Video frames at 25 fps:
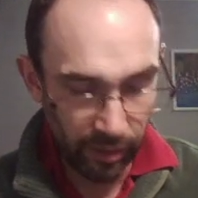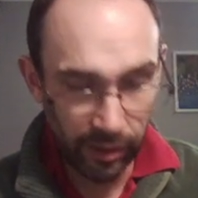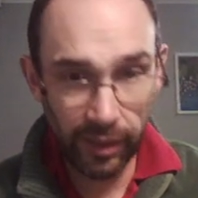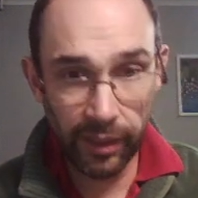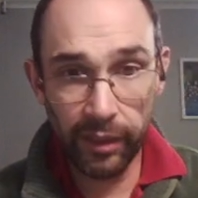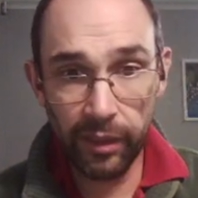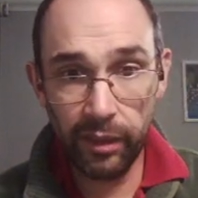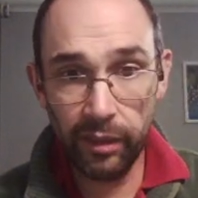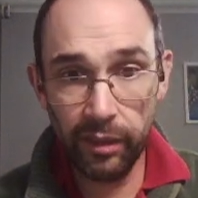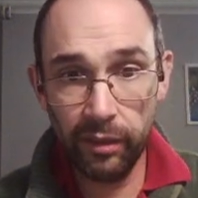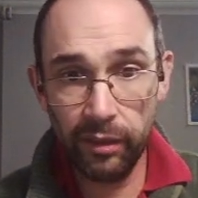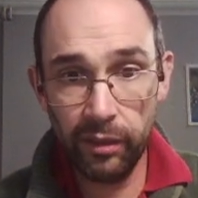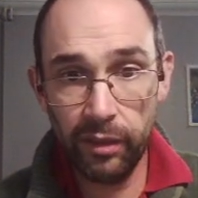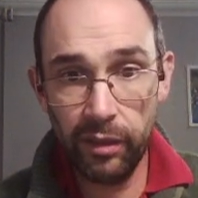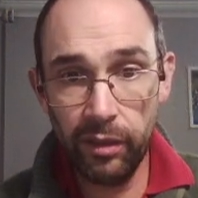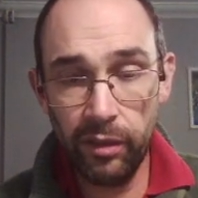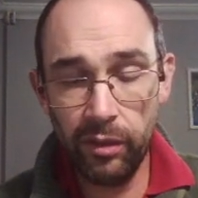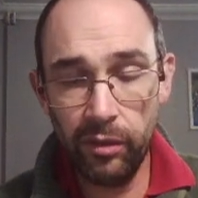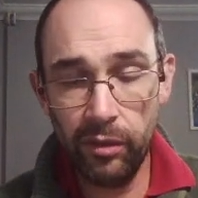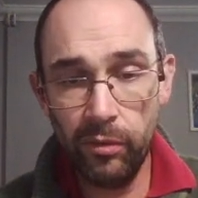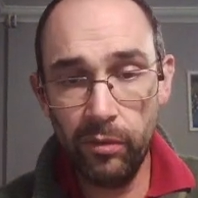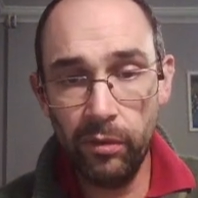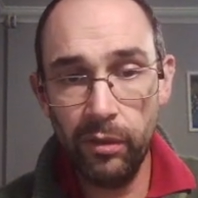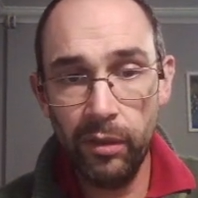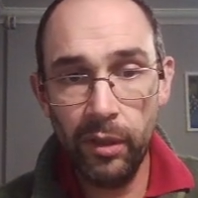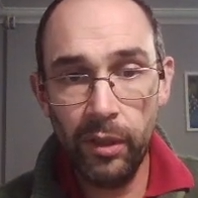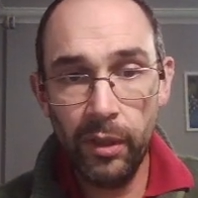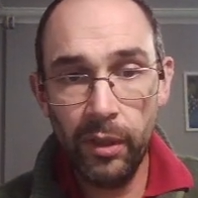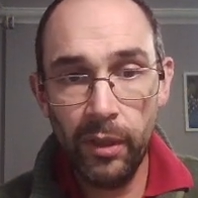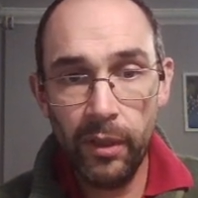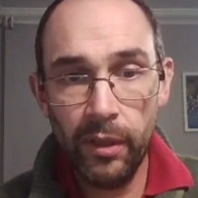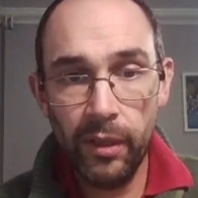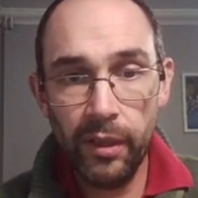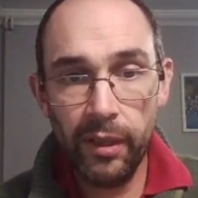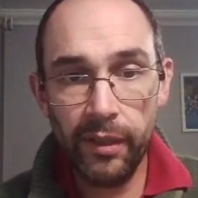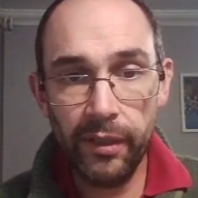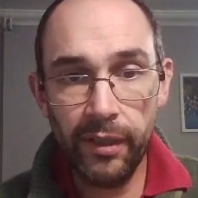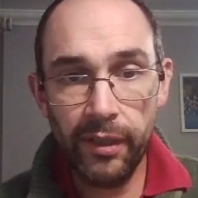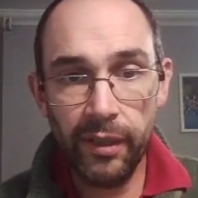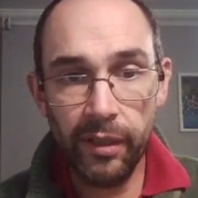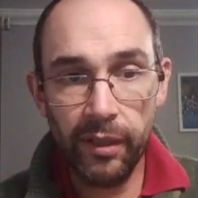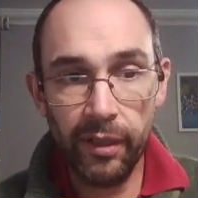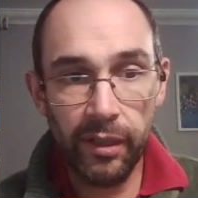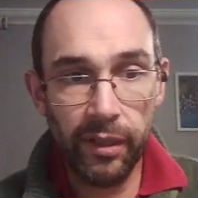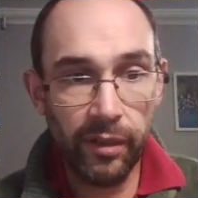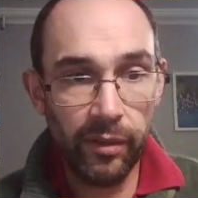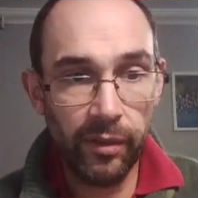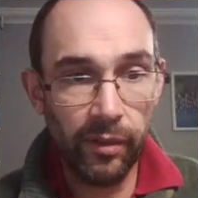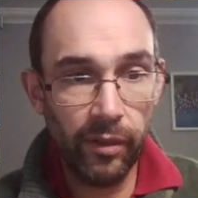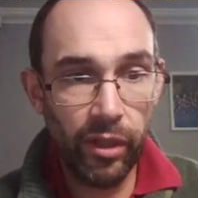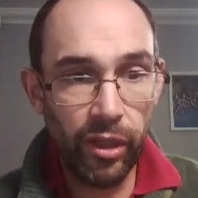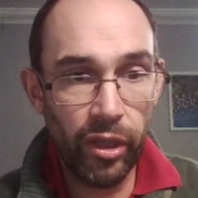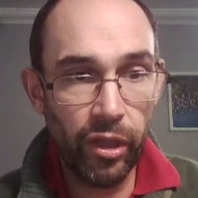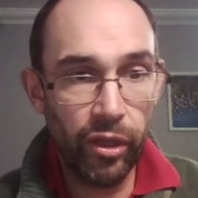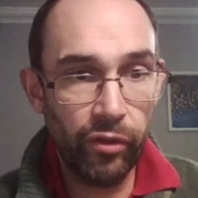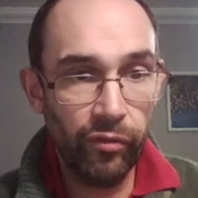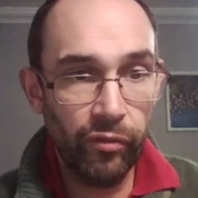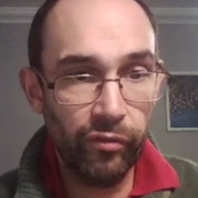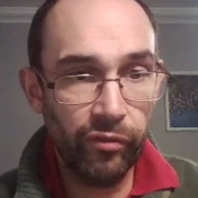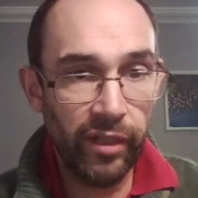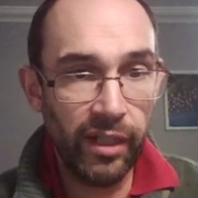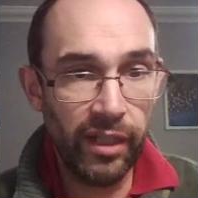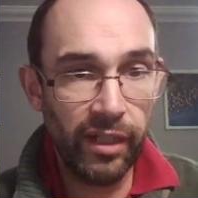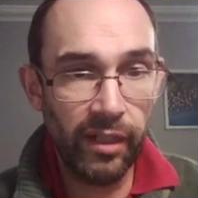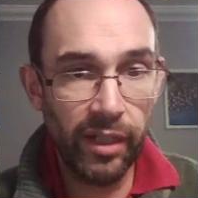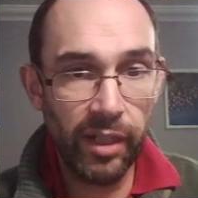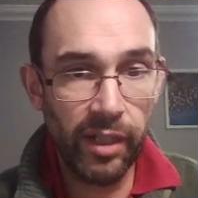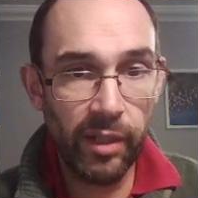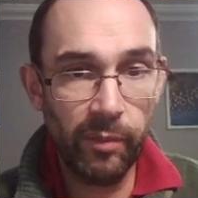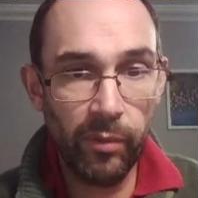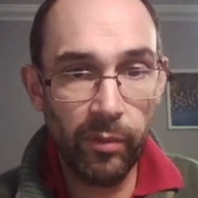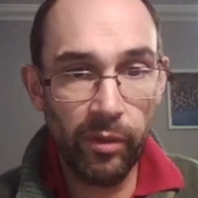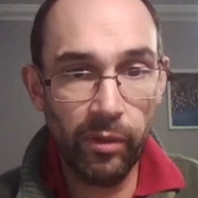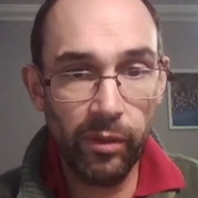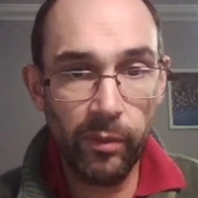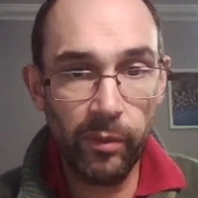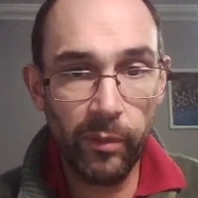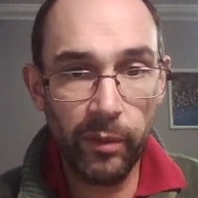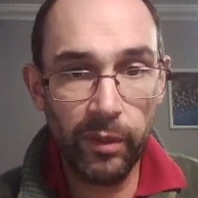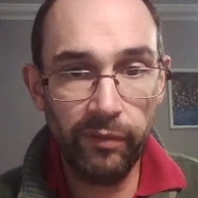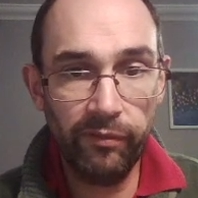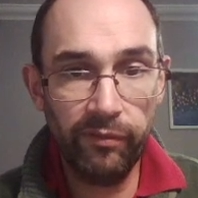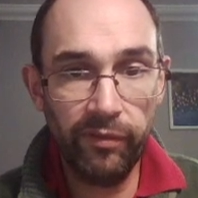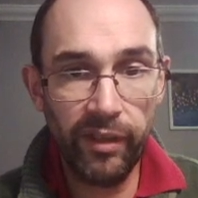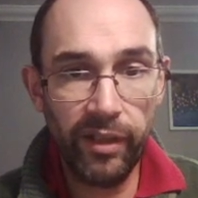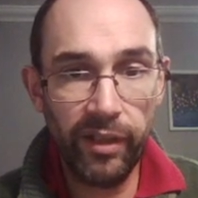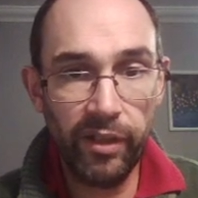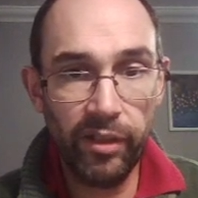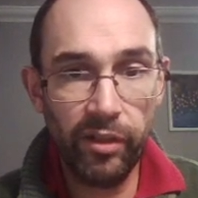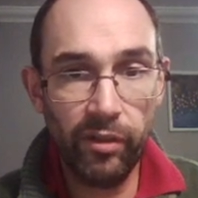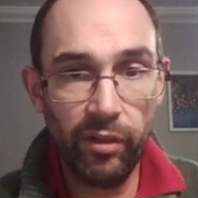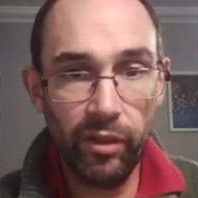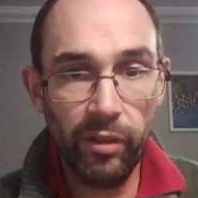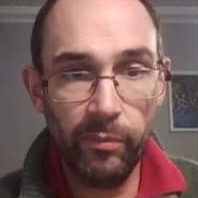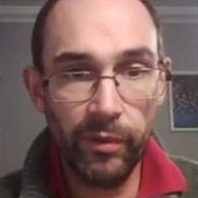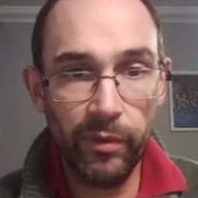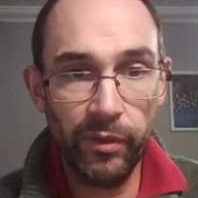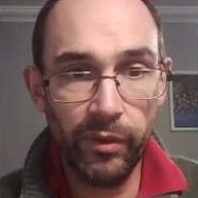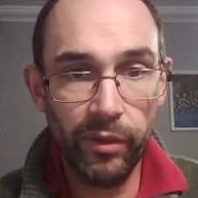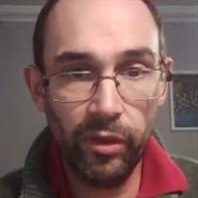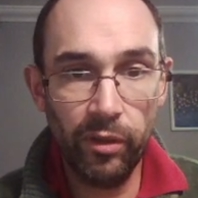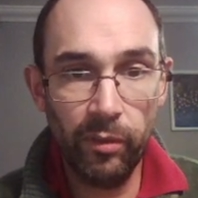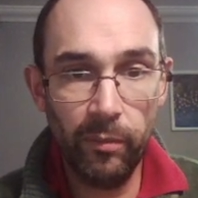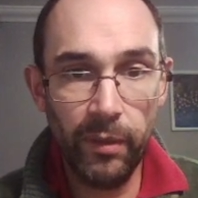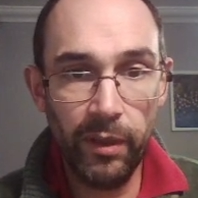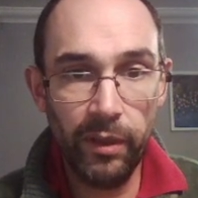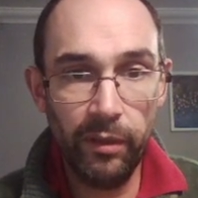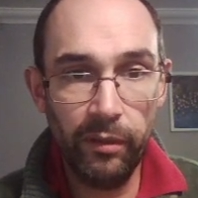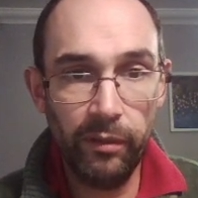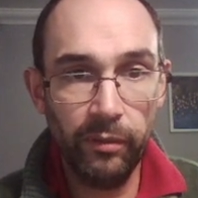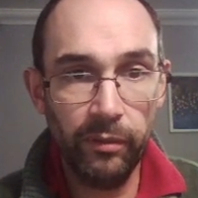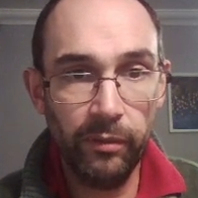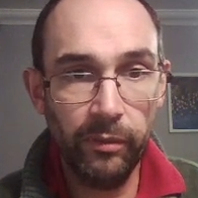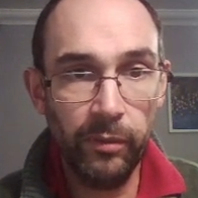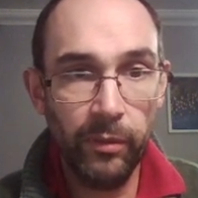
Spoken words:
Click Q, and then I'm going to do a 3 dice block with the flesh golem on the goblin.